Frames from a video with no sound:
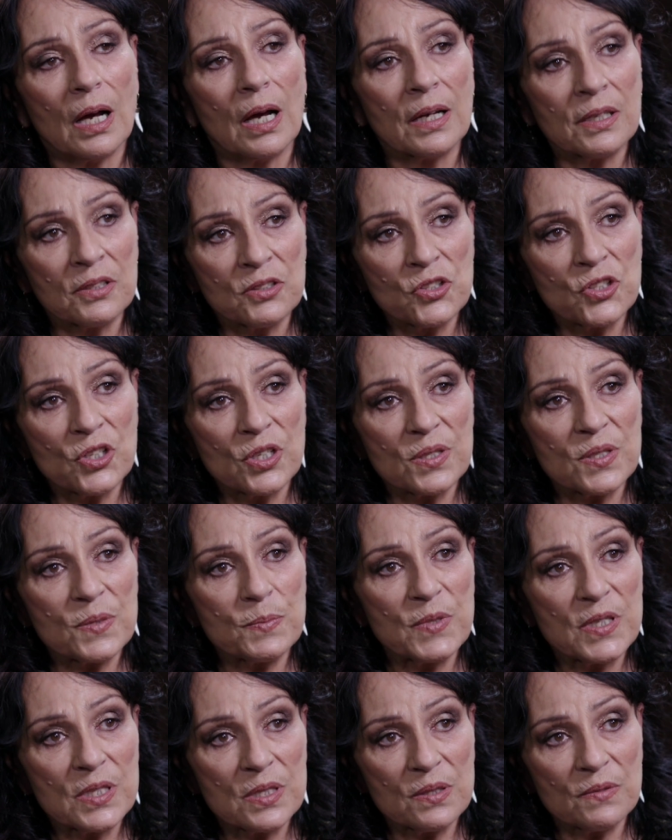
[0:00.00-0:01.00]
unjust
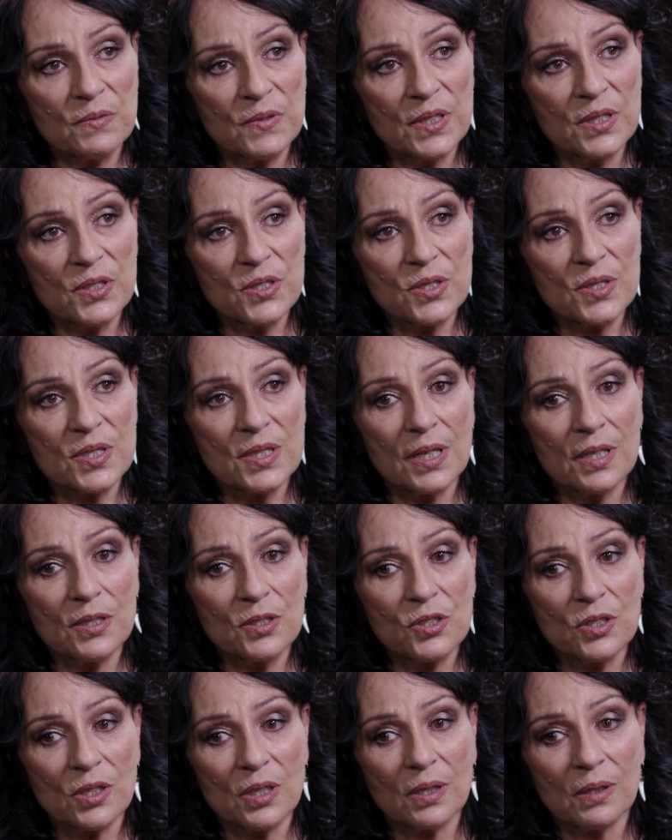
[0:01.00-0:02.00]
piece of
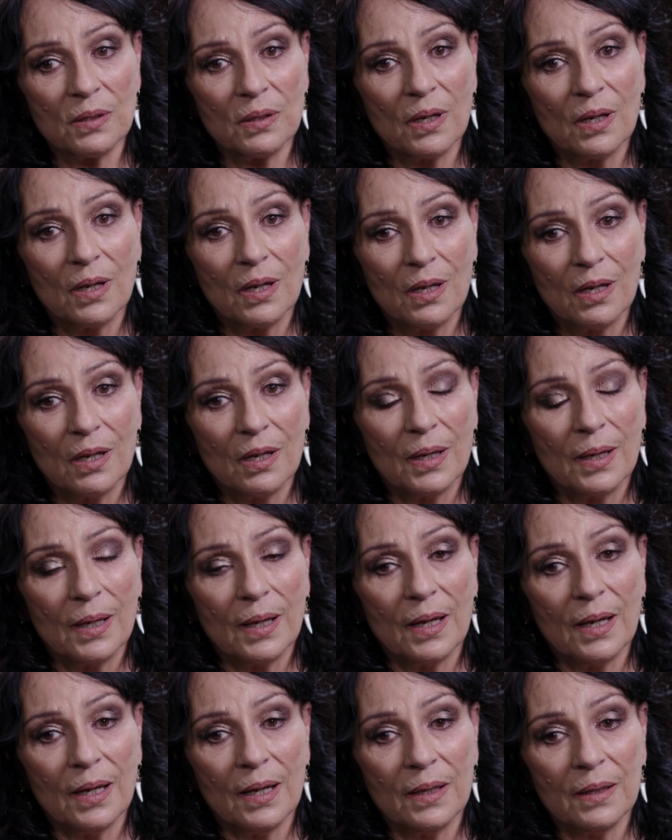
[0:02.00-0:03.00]
legislation.
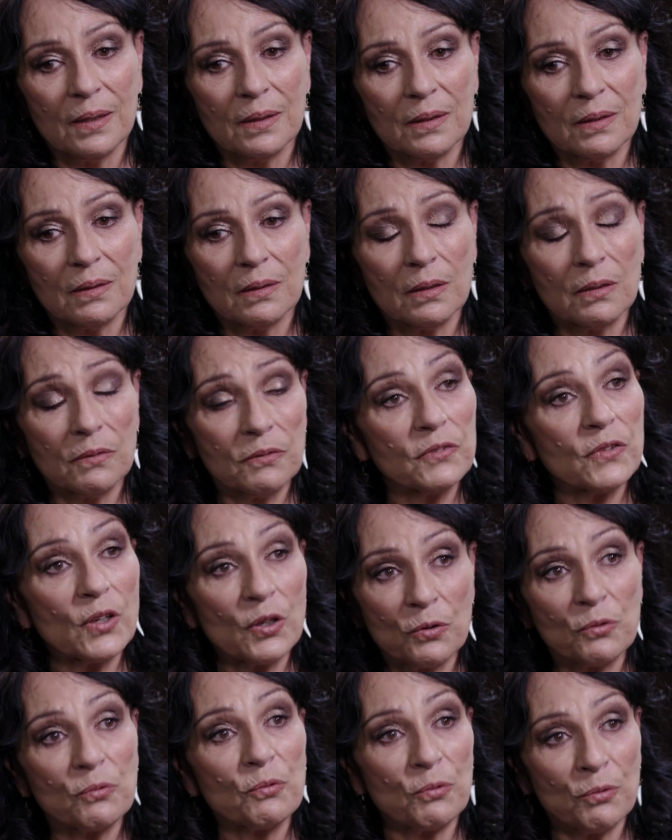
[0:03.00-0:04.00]
And it
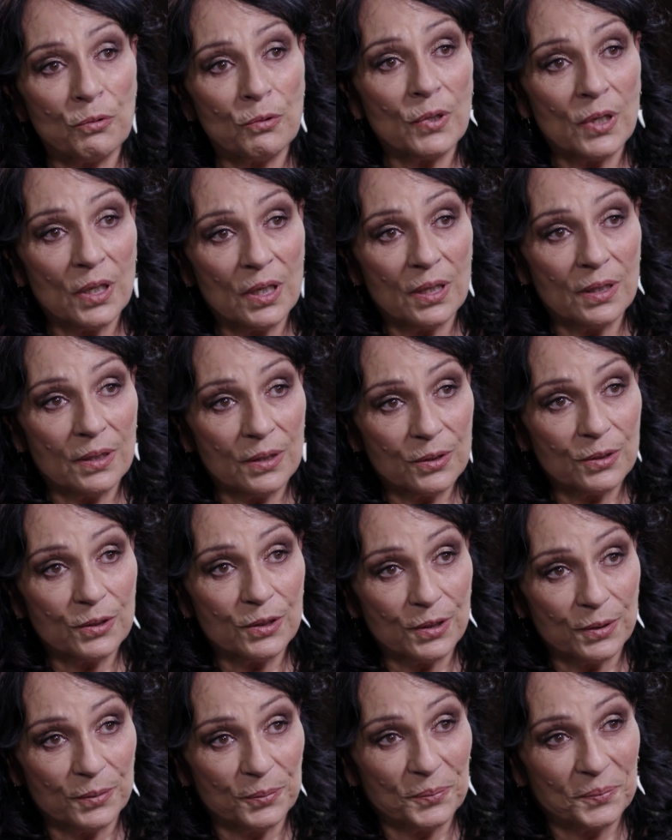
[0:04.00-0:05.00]
felt really
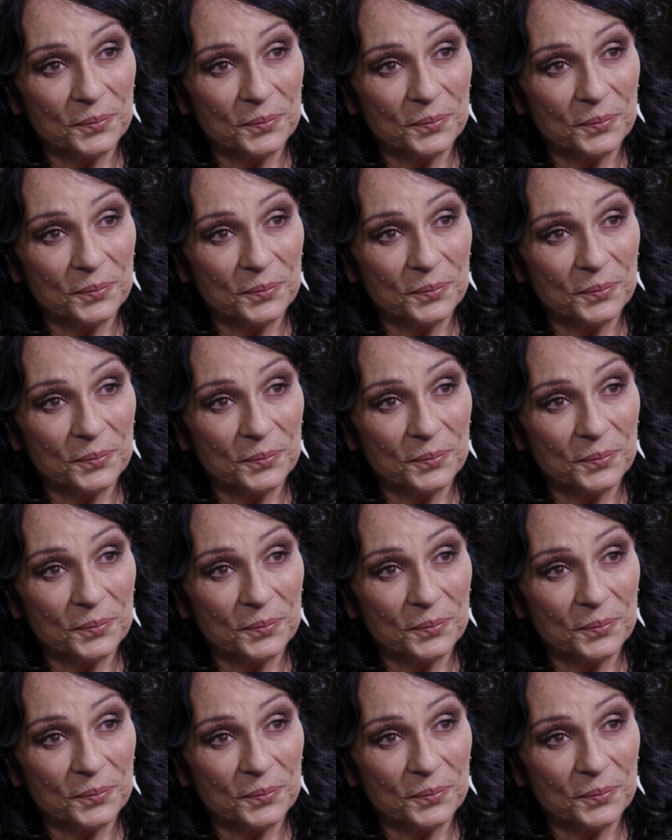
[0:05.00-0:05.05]
good.